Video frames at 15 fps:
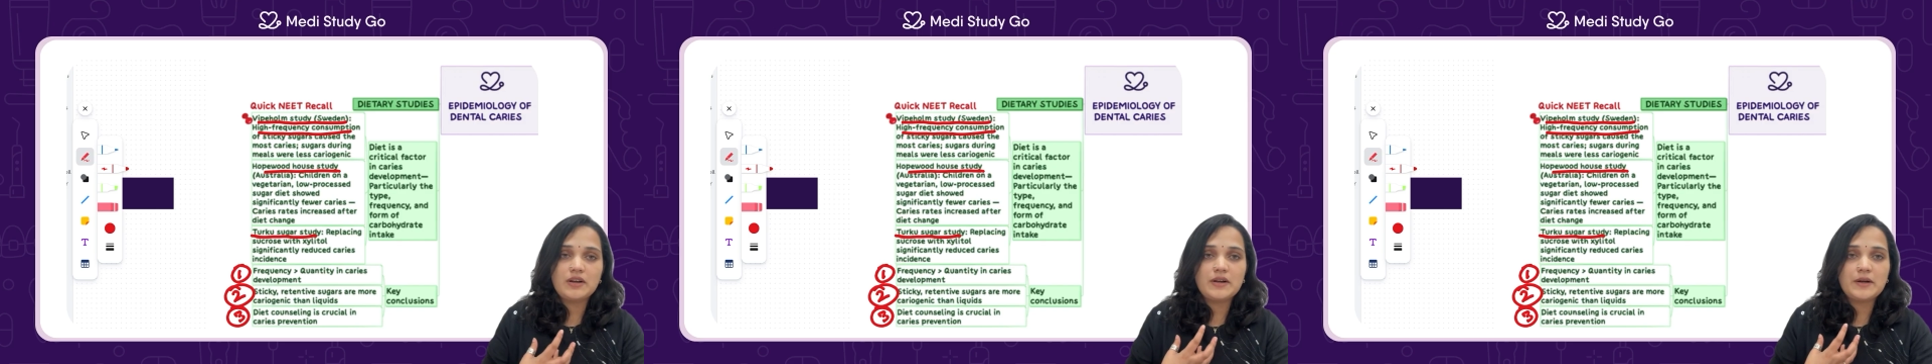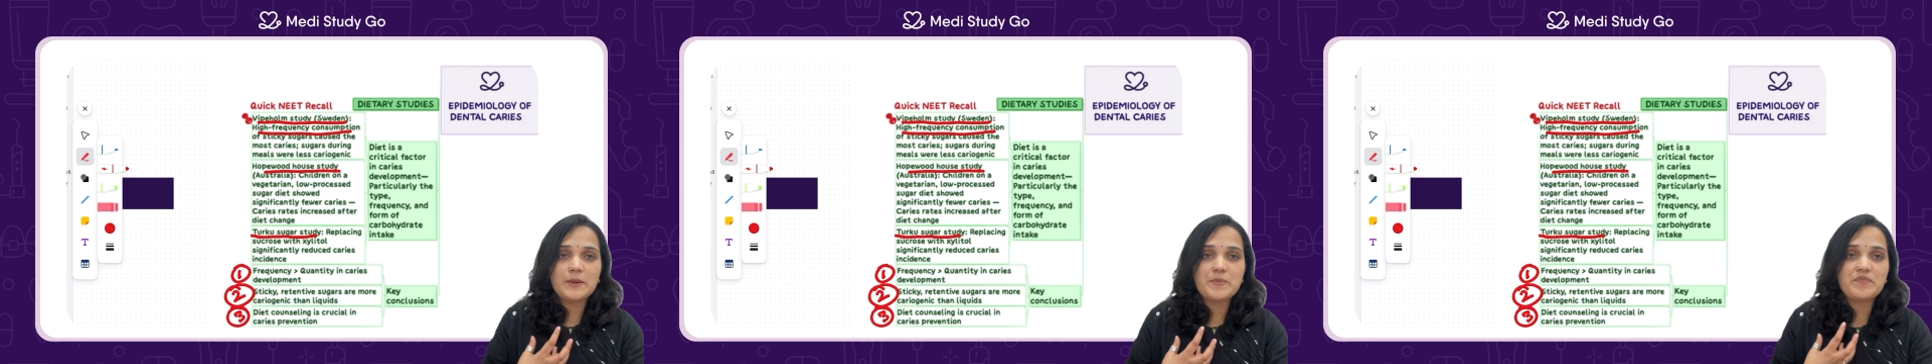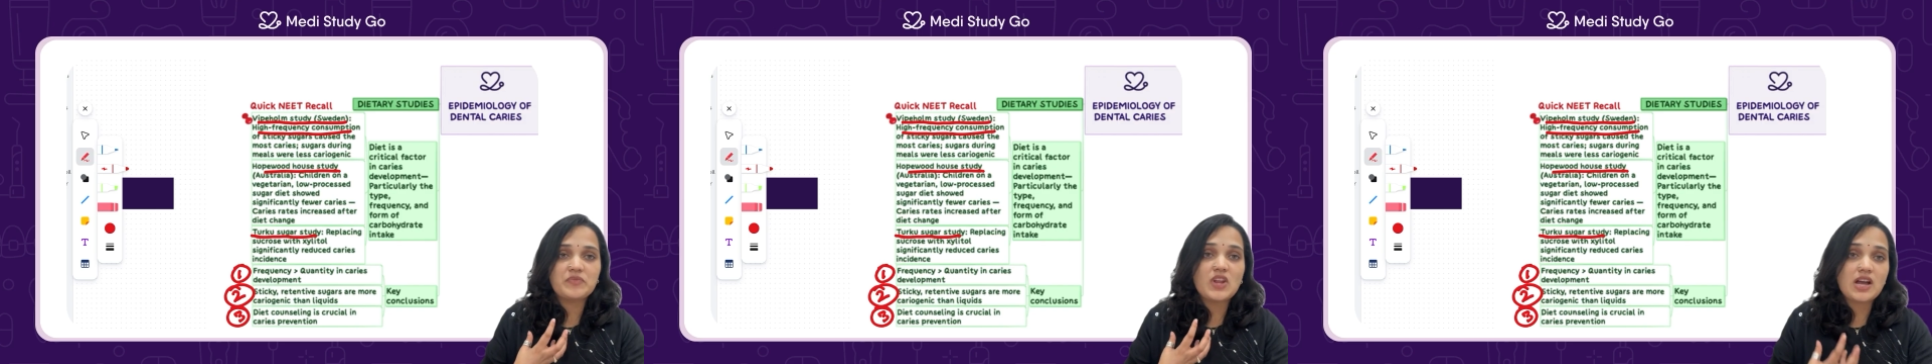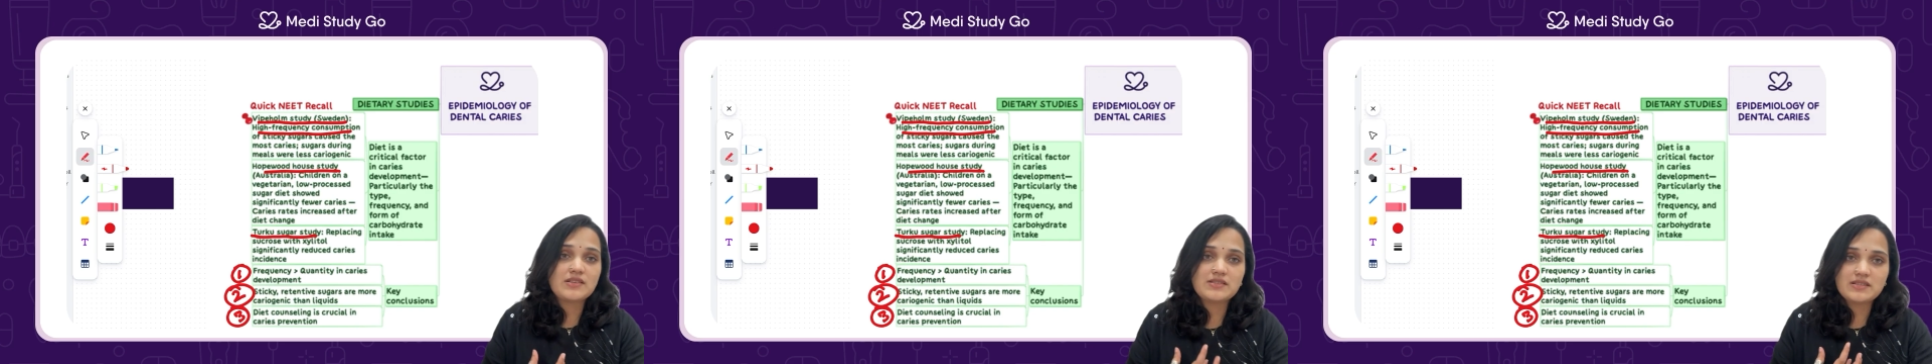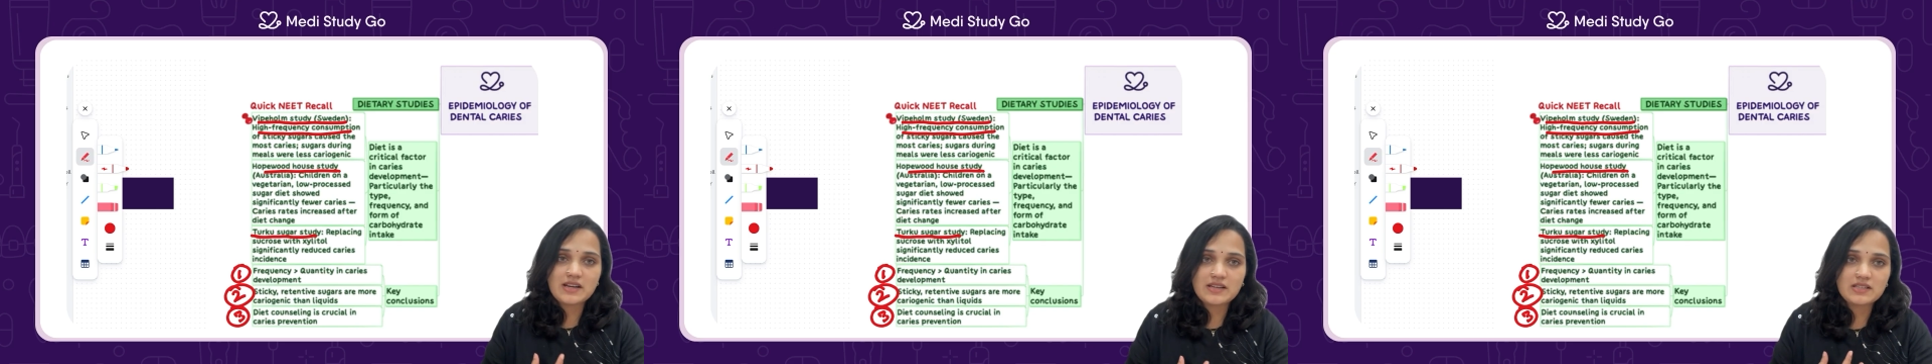
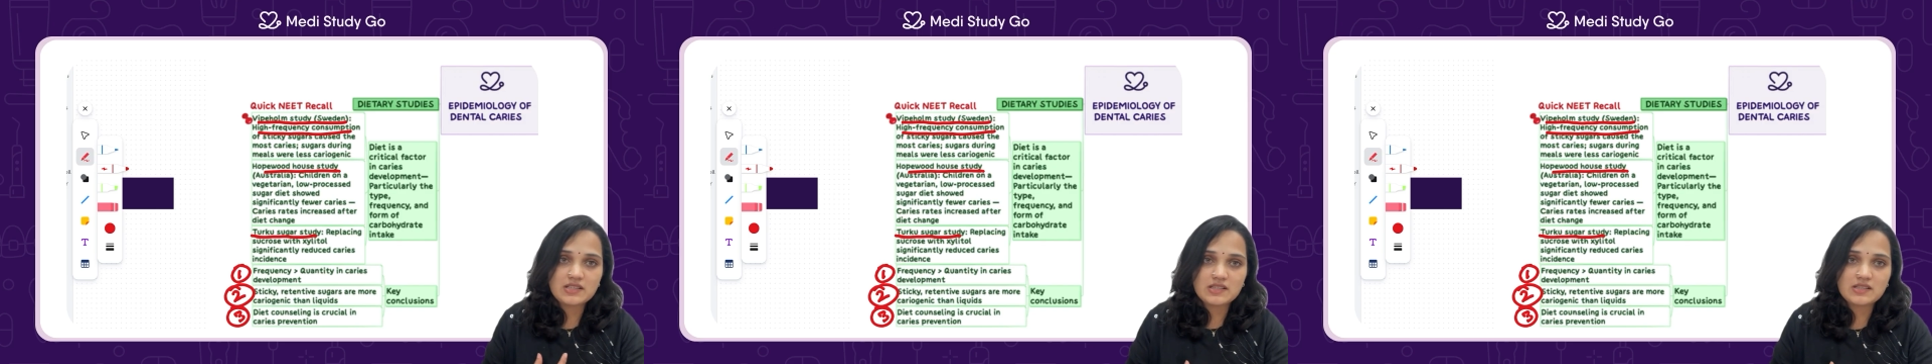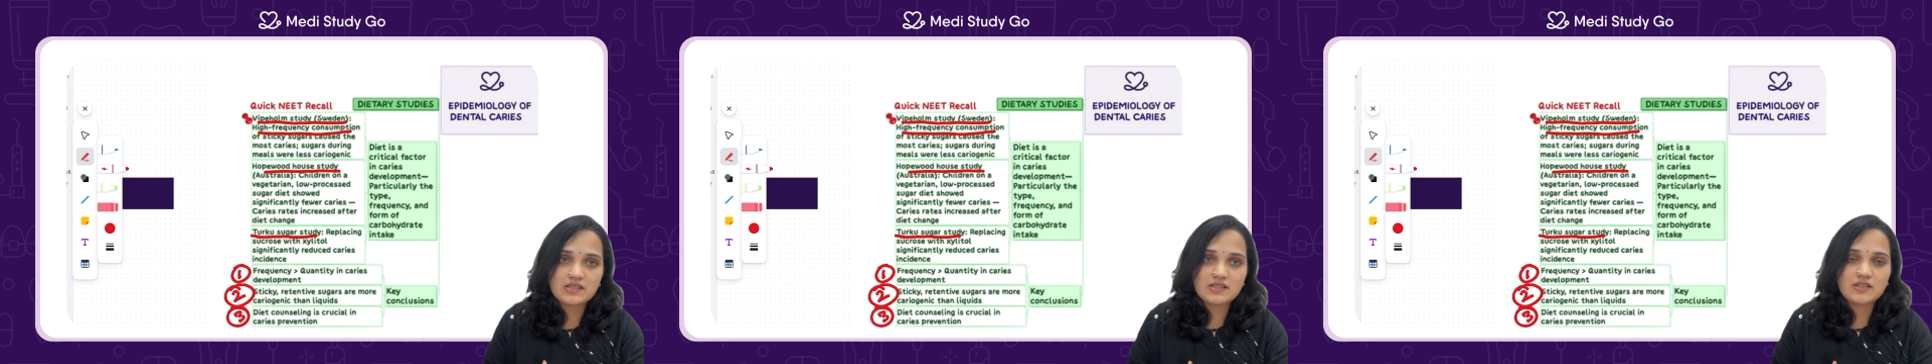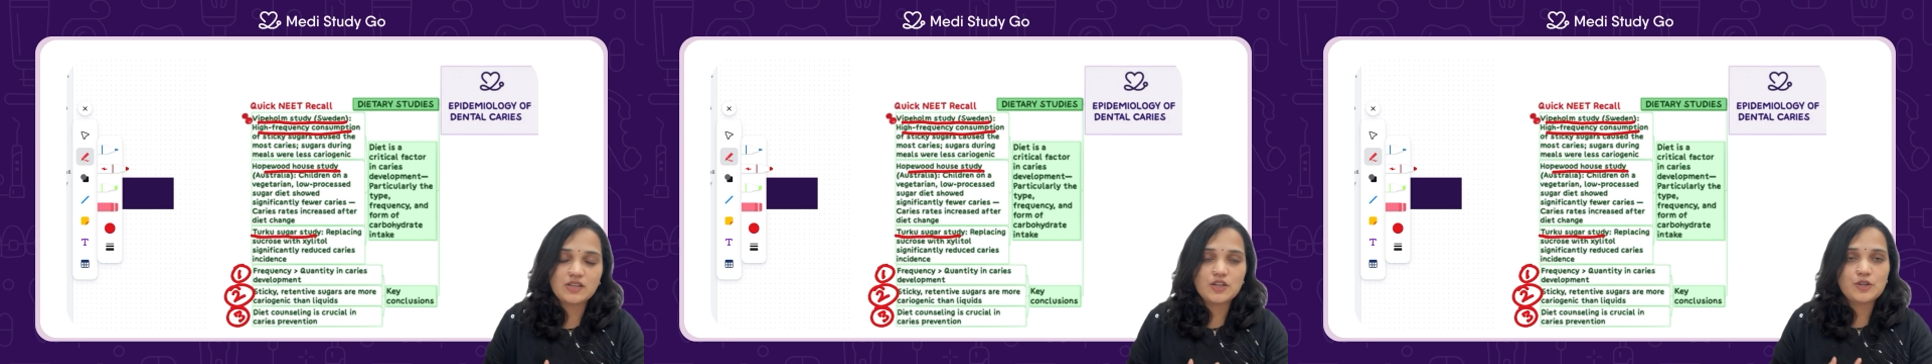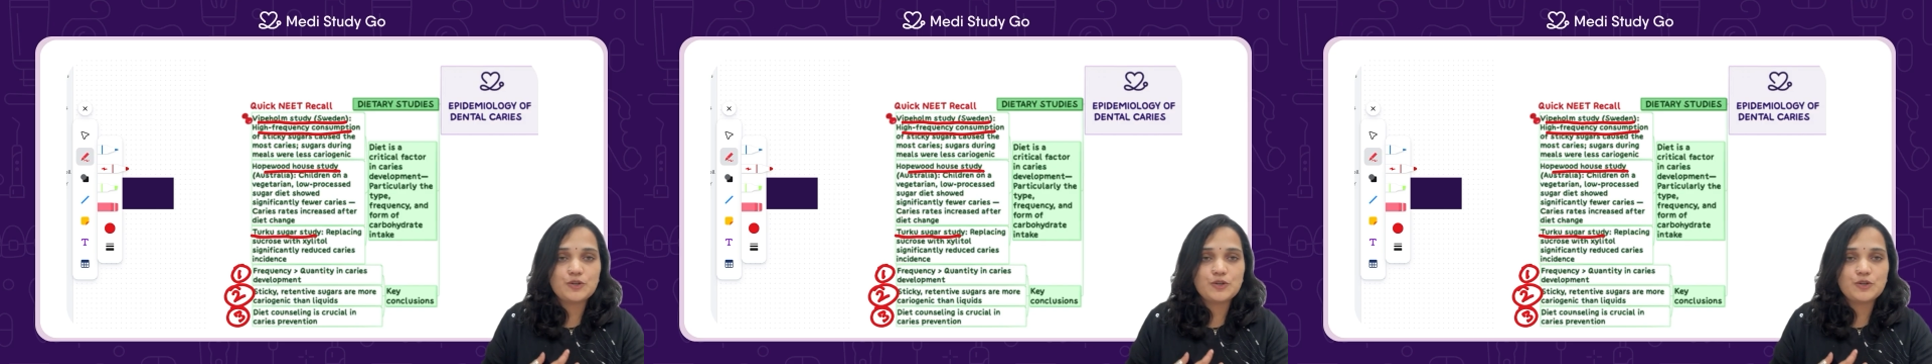us dentists